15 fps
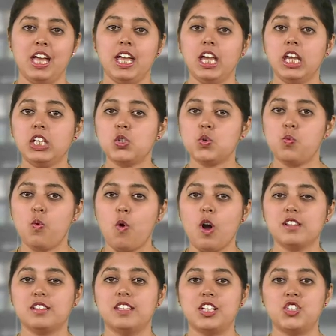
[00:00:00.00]
It
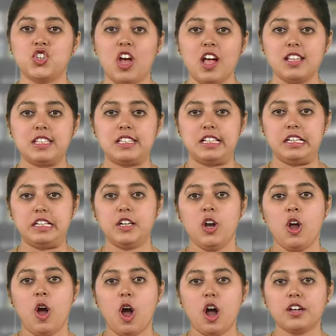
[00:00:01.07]
was the chancellor
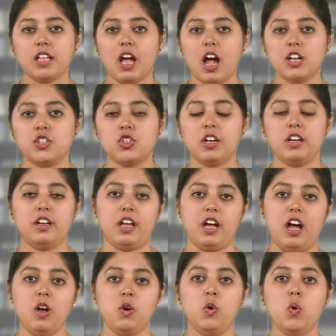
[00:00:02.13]
or the
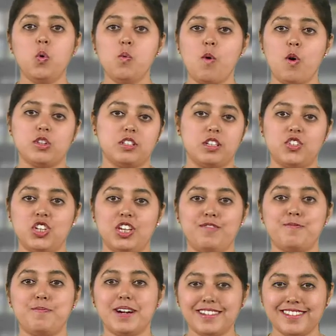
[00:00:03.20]
acharya who was the chief
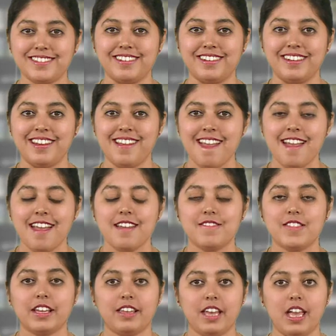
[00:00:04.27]
person.
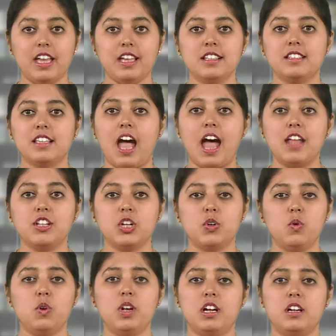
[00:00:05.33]
The kings and the
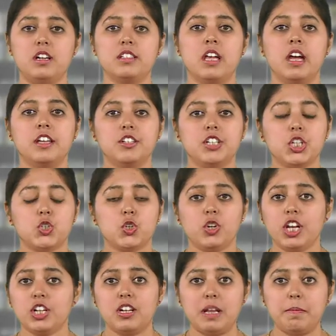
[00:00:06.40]
rulers did
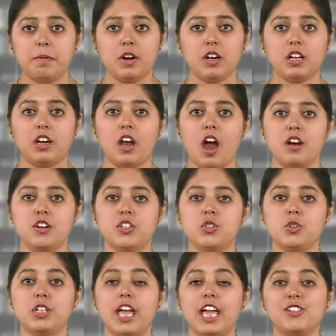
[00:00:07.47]
donate liberal grants
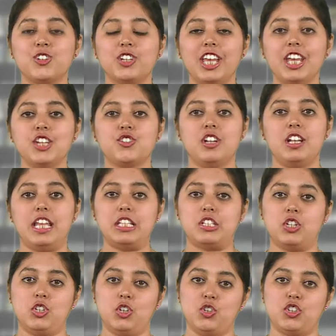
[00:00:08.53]
to the educational
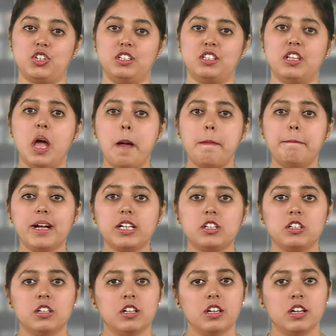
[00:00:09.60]
institutions, but
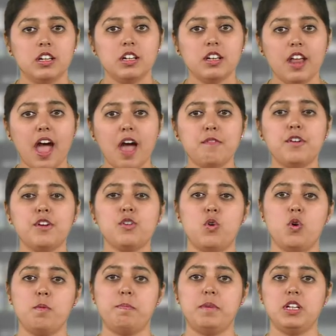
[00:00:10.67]
never
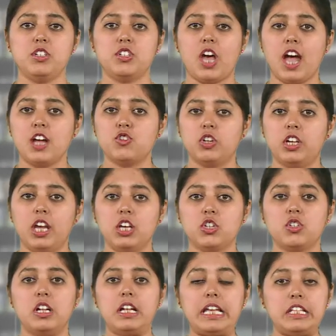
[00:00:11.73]
opened
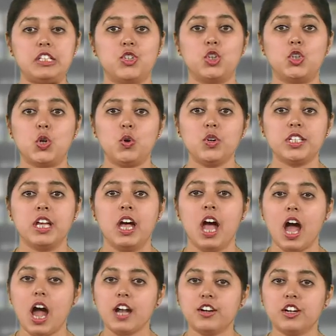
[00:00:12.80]
educational institutes
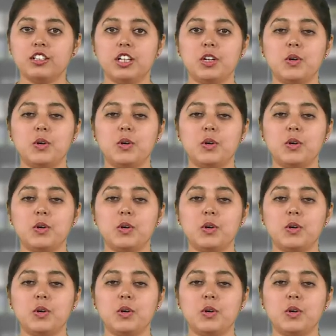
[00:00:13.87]
under their